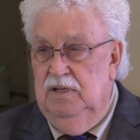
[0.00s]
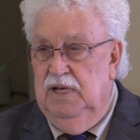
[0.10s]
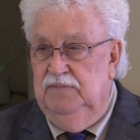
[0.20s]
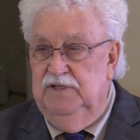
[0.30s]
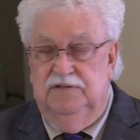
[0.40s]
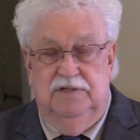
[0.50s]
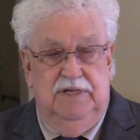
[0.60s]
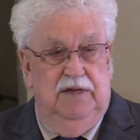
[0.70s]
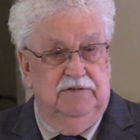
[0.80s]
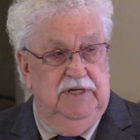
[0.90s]
I'm just as
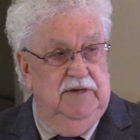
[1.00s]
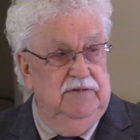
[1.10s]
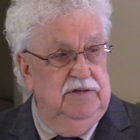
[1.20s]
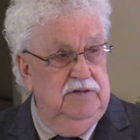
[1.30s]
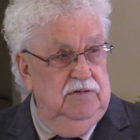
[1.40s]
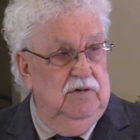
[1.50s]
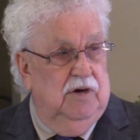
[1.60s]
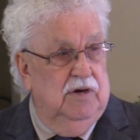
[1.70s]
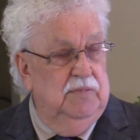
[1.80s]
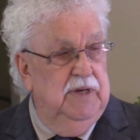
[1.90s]
guilty of it as you
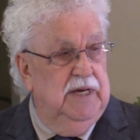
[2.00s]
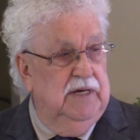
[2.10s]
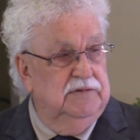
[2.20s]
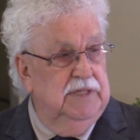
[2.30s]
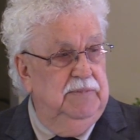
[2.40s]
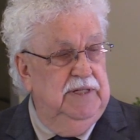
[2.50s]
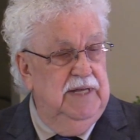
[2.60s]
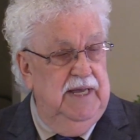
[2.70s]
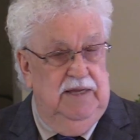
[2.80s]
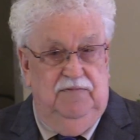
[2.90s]
are because let me
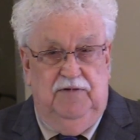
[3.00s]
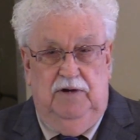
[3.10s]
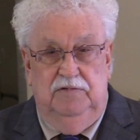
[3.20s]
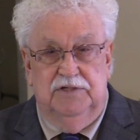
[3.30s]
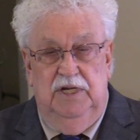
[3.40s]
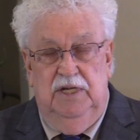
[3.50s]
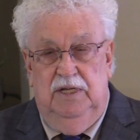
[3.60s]
tell you, folks,